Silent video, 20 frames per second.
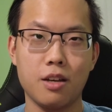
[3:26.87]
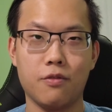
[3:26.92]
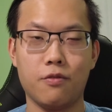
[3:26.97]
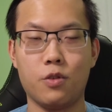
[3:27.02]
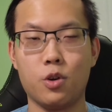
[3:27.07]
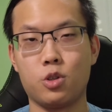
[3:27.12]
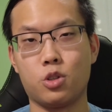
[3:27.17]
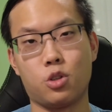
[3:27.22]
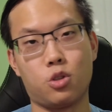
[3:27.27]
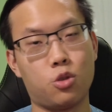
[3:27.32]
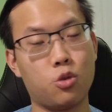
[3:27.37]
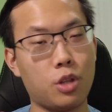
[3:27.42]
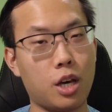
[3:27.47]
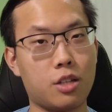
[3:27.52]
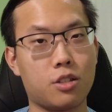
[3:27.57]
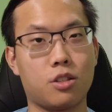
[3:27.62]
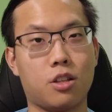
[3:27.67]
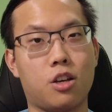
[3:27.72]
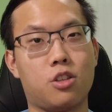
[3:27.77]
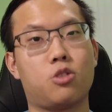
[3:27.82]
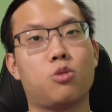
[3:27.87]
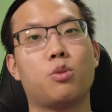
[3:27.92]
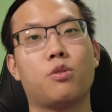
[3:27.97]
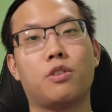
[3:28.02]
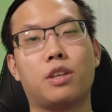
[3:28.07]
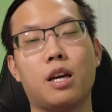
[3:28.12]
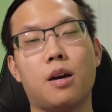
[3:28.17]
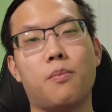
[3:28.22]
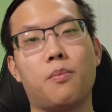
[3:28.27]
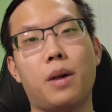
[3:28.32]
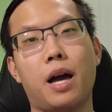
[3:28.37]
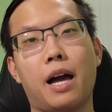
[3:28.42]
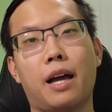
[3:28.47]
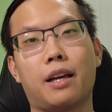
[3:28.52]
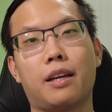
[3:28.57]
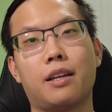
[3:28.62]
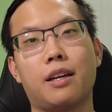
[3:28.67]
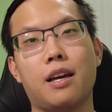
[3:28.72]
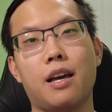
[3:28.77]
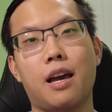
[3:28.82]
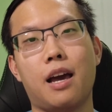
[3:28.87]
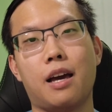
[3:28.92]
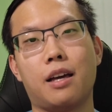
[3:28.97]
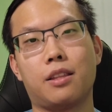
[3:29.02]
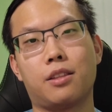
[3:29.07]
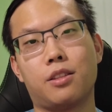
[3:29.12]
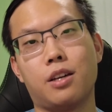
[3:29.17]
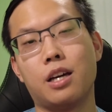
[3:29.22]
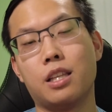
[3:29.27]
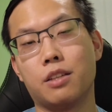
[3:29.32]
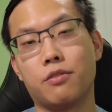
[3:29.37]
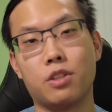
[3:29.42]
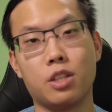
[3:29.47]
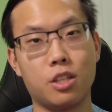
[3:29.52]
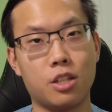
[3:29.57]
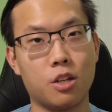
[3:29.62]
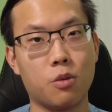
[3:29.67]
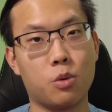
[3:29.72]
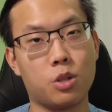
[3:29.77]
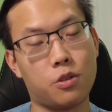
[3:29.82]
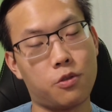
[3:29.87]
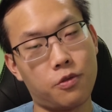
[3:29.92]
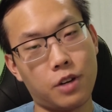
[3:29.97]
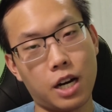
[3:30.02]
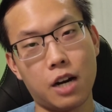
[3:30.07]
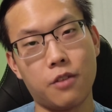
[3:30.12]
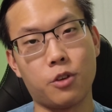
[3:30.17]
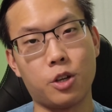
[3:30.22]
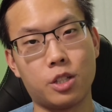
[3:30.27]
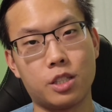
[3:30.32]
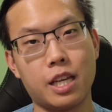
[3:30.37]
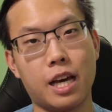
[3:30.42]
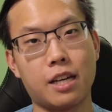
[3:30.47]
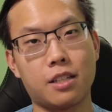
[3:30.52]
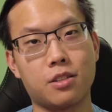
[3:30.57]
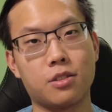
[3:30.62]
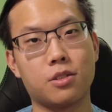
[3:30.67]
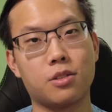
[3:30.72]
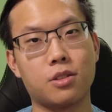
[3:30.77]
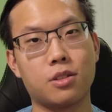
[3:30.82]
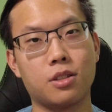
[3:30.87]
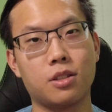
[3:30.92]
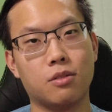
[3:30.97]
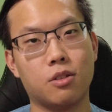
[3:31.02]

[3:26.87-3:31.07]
versus $2,000 you would get back at the end of the year when you file for your taxes.